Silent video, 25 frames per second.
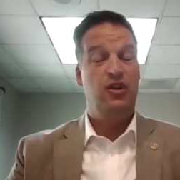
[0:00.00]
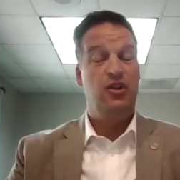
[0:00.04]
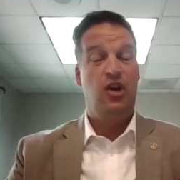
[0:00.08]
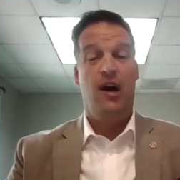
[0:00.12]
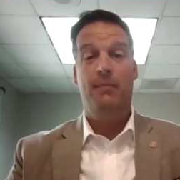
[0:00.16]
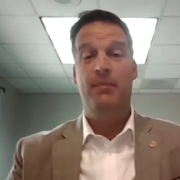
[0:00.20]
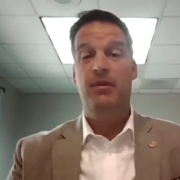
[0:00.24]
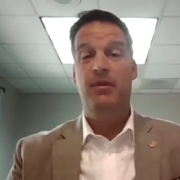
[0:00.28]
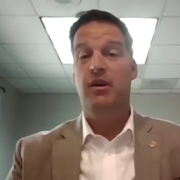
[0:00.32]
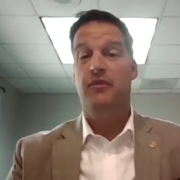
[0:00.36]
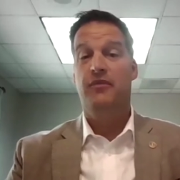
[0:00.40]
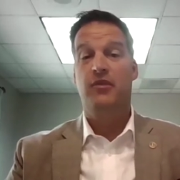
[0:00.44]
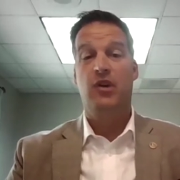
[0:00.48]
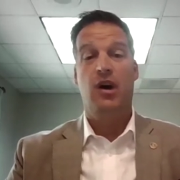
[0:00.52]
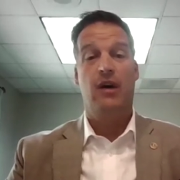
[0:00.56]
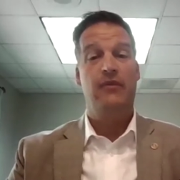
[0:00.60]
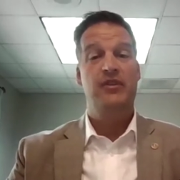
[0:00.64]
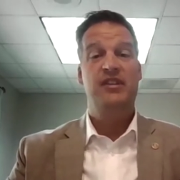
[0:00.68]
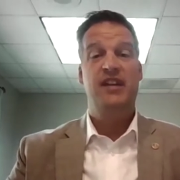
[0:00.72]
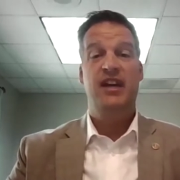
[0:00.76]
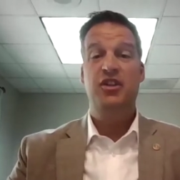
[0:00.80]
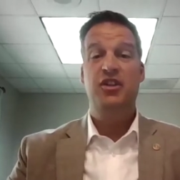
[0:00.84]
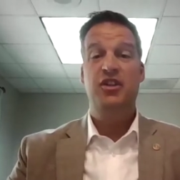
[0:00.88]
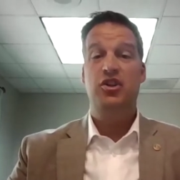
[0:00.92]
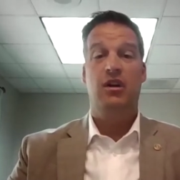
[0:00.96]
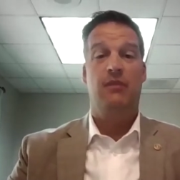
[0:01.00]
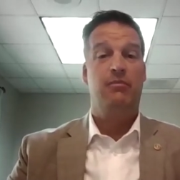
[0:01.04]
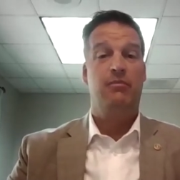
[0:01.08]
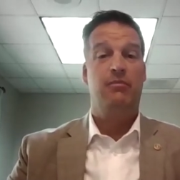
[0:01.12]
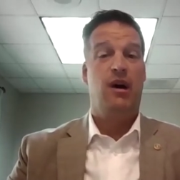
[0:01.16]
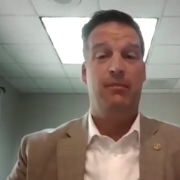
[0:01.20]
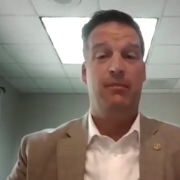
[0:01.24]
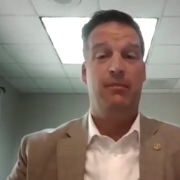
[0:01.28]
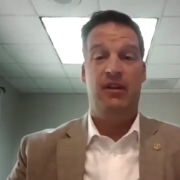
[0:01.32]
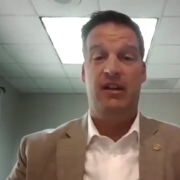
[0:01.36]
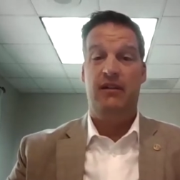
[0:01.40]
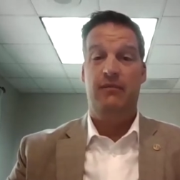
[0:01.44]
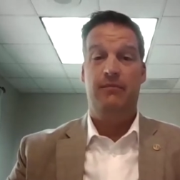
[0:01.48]
topic of conversation on
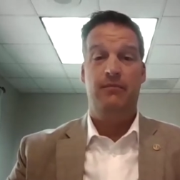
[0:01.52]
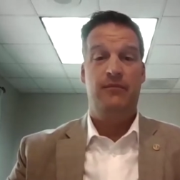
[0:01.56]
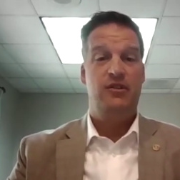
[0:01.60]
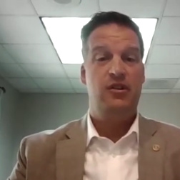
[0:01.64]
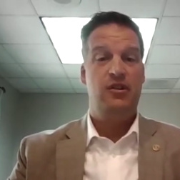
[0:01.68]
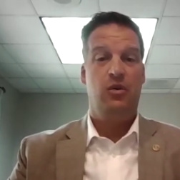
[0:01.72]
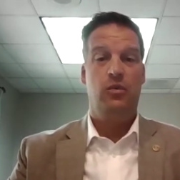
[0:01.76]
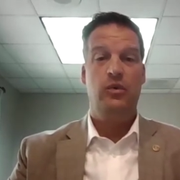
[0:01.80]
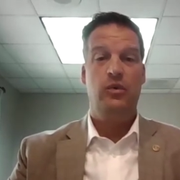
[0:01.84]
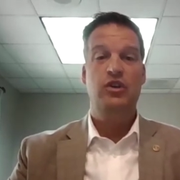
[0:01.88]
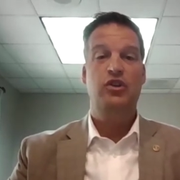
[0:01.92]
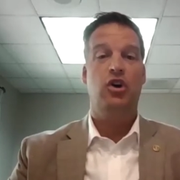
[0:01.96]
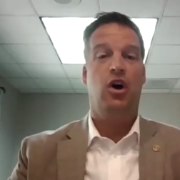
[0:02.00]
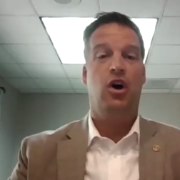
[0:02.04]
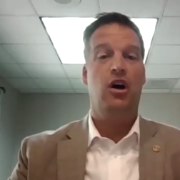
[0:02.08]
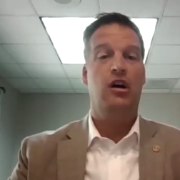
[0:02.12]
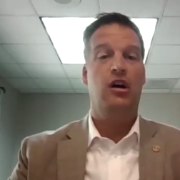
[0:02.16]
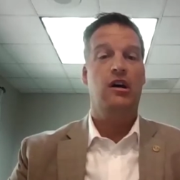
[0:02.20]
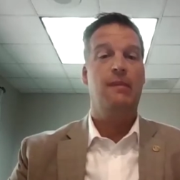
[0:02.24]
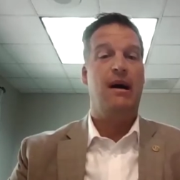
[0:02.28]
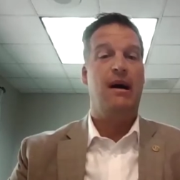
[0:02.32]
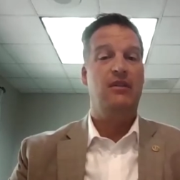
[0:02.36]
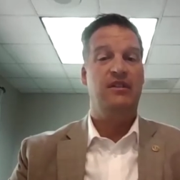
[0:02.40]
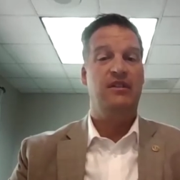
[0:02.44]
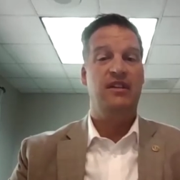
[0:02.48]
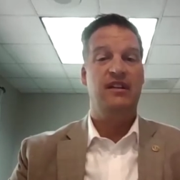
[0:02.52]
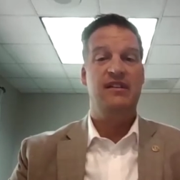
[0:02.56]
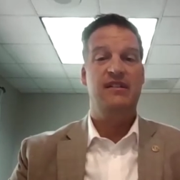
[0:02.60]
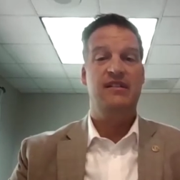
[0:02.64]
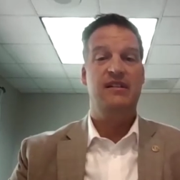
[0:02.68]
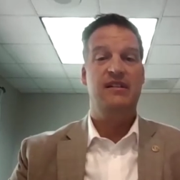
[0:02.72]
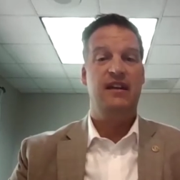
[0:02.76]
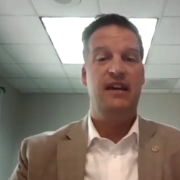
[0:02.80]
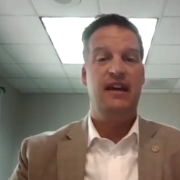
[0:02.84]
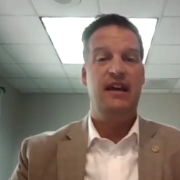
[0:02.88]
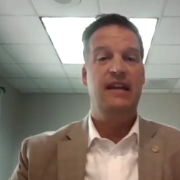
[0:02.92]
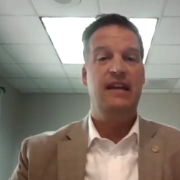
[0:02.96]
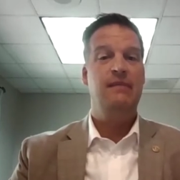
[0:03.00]
property. So we talk about
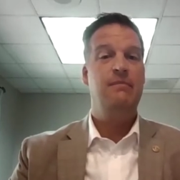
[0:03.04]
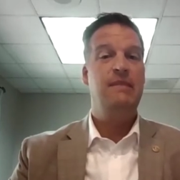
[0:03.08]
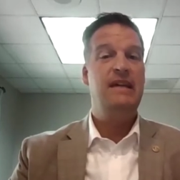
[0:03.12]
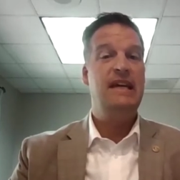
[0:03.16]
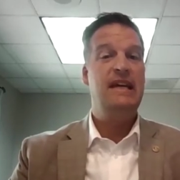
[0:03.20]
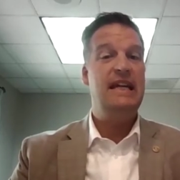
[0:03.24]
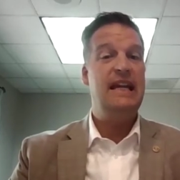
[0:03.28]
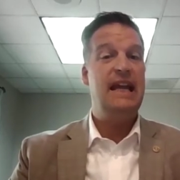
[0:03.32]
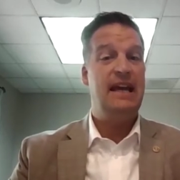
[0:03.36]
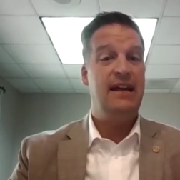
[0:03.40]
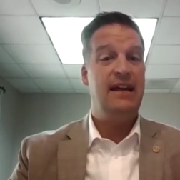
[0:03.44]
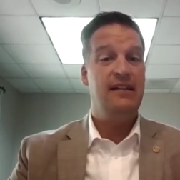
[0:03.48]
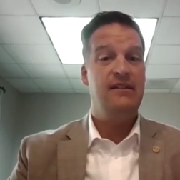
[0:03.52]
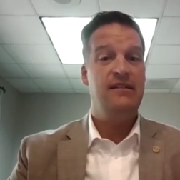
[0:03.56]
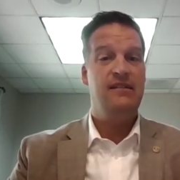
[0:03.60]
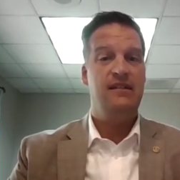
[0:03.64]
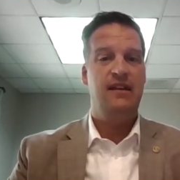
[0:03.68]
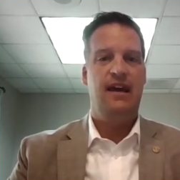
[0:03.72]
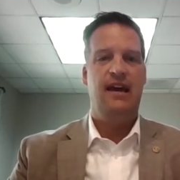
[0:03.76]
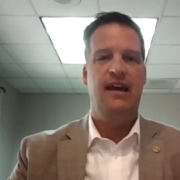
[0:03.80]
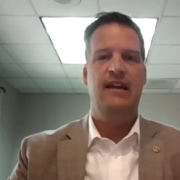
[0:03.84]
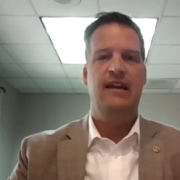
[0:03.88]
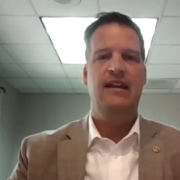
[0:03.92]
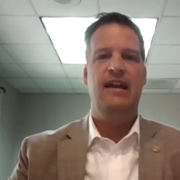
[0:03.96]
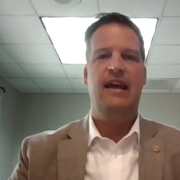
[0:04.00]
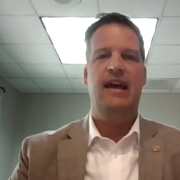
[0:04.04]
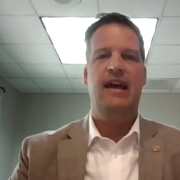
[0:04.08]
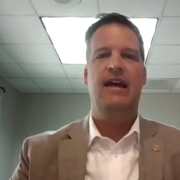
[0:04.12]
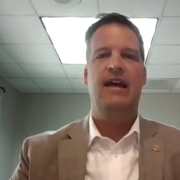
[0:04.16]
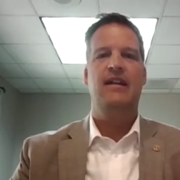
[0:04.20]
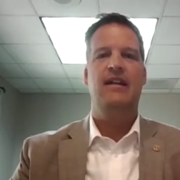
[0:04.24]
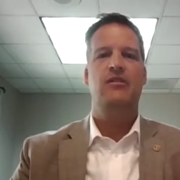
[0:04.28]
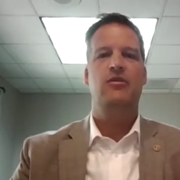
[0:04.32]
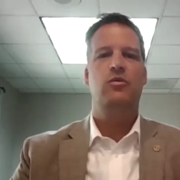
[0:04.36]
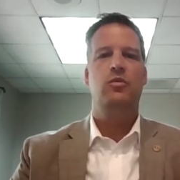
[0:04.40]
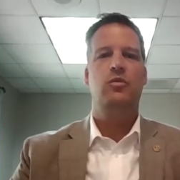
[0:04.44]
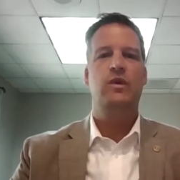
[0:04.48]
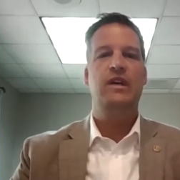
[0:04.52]
this in meetings and,
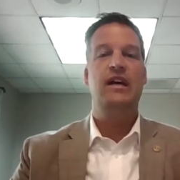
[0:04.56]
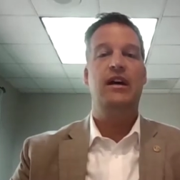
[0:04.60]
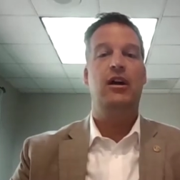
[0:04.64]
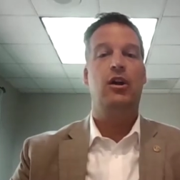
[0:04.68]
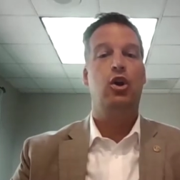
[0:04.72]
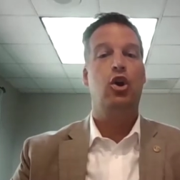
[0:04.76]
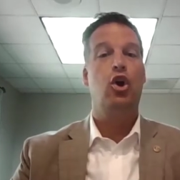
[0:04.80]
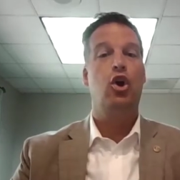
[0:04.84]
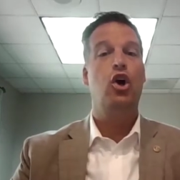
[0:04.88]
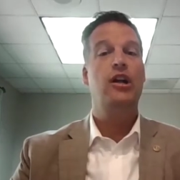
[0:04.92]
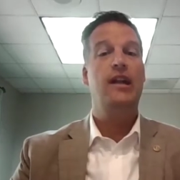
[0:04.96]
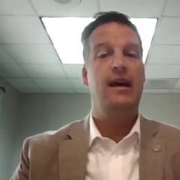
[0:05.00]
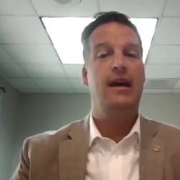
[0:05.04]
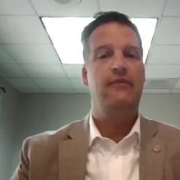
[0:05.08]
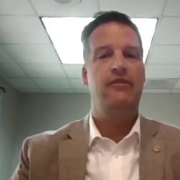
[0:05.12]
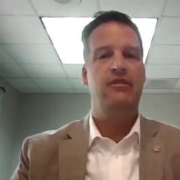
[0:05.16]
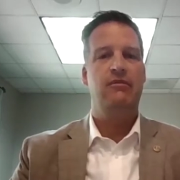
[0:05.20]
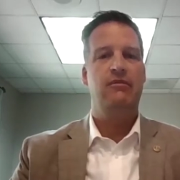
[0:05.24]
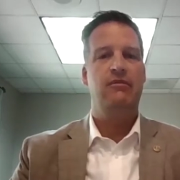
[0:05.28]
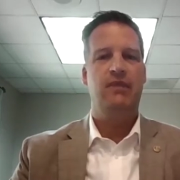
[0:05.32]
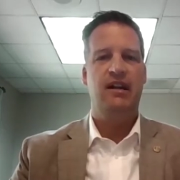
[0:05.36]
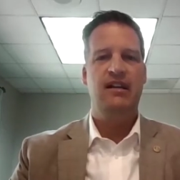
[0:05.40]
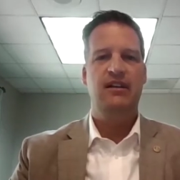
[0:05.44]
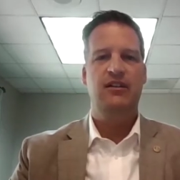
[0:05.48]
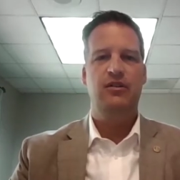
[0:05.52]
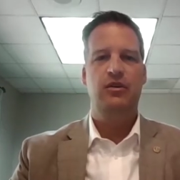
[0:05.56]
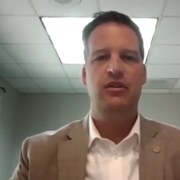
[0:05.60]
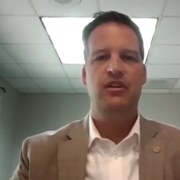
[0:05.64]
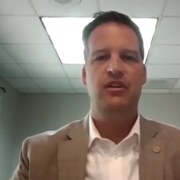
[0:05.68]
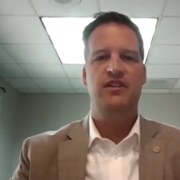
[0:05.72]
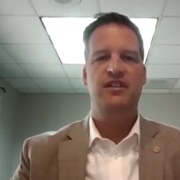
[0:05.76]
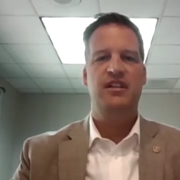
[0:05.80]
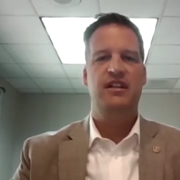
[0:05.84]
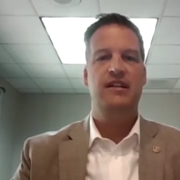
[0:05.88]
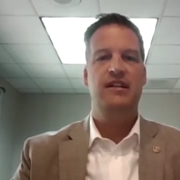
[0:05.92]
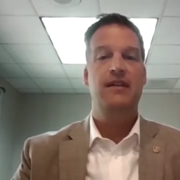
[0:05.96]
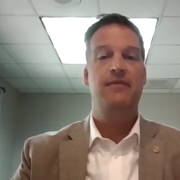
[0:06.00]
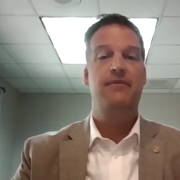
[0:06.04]
and we alert everybody to the
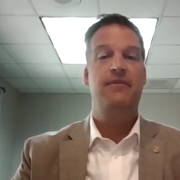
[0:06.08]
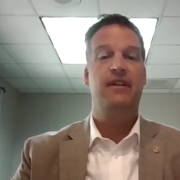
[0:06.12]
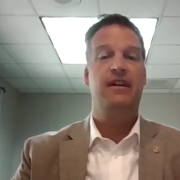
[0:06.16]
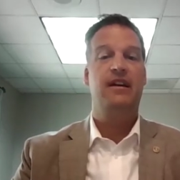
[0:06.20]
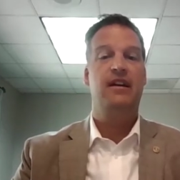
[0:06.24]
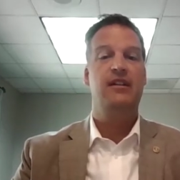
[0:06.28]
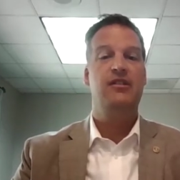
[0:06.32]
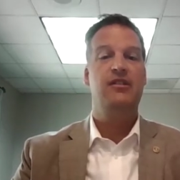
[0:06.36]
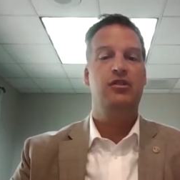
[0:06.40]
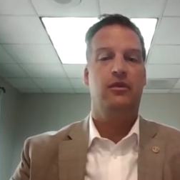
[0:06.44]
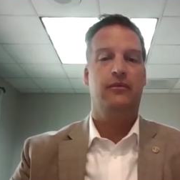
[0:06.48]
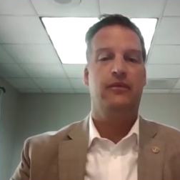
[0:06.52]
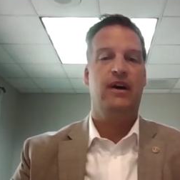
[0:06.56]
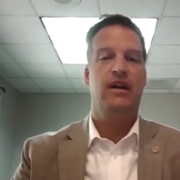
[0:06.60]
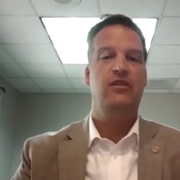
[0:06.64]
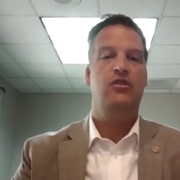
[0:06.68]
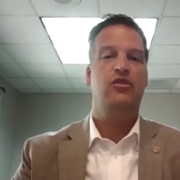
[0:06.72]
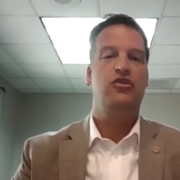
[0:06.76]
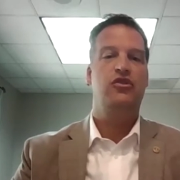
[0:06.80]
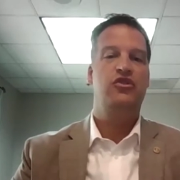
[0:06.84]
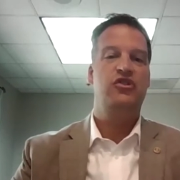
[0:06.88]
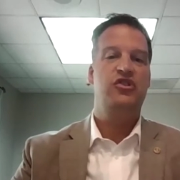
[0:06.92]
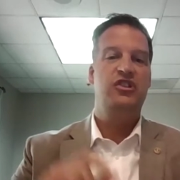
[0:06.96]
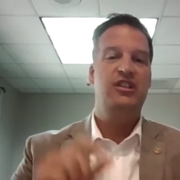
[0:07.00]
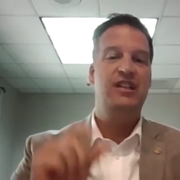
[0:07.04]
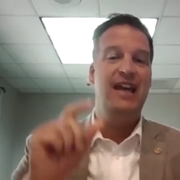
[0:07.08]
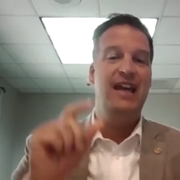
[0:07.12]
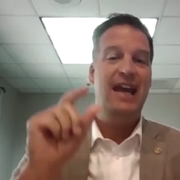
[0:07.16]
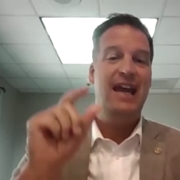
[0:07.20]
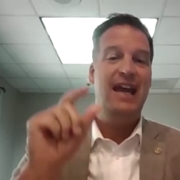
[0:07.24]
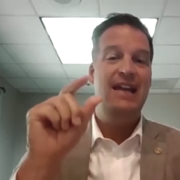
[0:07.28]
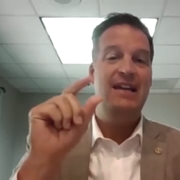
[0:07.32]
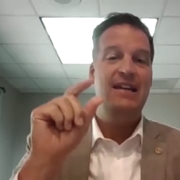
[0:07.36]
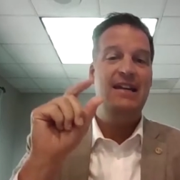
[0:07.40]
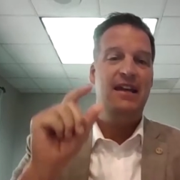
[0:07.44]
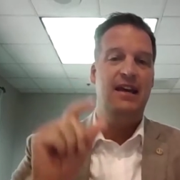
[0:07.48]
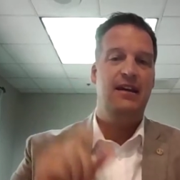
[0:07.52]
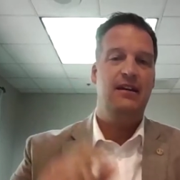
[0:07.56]
significance of
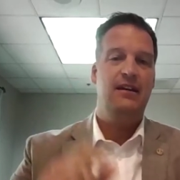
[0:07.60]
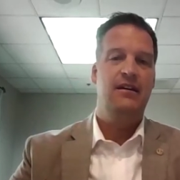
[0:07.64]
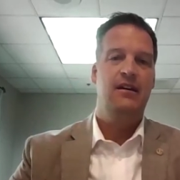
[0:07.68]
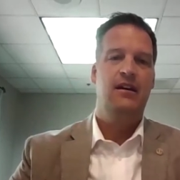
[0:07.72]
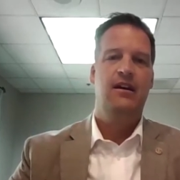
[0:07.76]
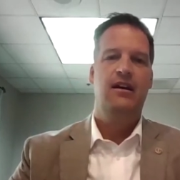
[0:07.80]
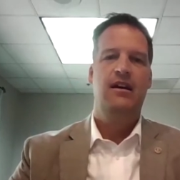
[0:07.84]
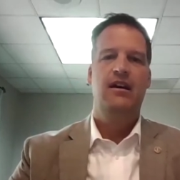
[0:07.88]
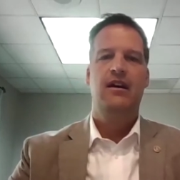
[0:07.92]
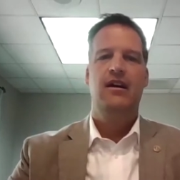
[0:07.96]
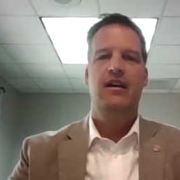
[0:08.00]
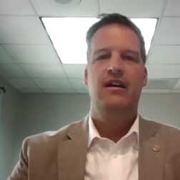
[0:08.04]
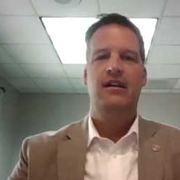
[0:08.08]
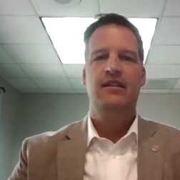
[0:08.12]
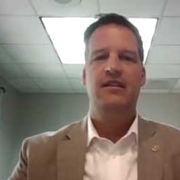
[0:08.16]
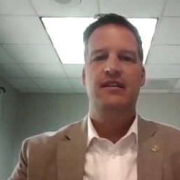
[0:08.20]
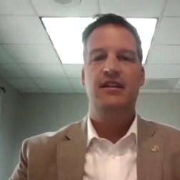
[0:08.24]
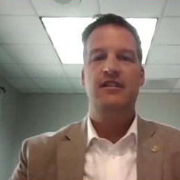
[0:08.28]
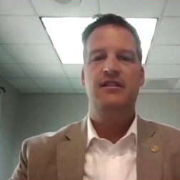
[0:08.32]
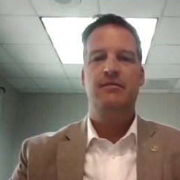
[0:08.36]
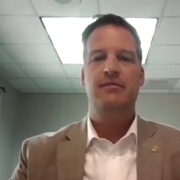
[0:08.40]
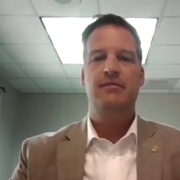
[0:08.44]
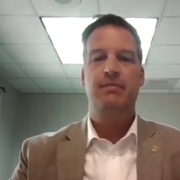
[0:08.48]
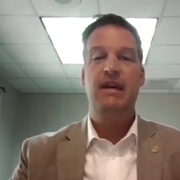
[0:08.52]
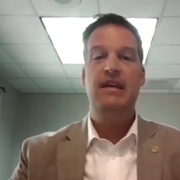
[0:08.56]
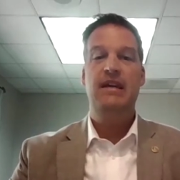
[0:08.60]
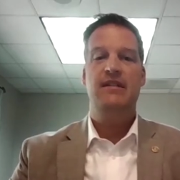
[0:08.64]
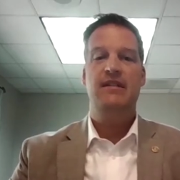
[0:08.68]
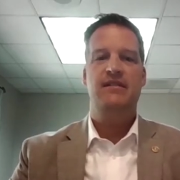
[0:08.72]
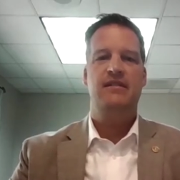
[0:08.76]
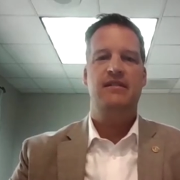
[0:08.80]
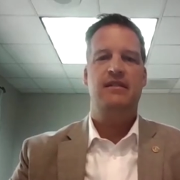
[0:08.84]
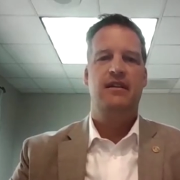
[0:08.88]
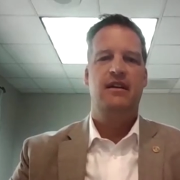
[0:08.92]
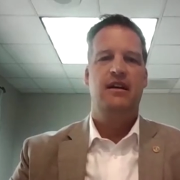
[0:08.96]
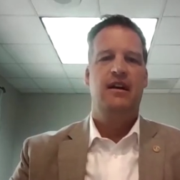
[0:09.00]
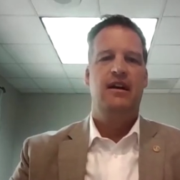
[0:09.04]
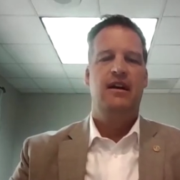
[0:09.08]
understanding this
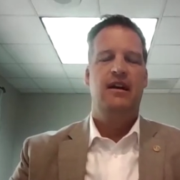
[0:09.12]
piece.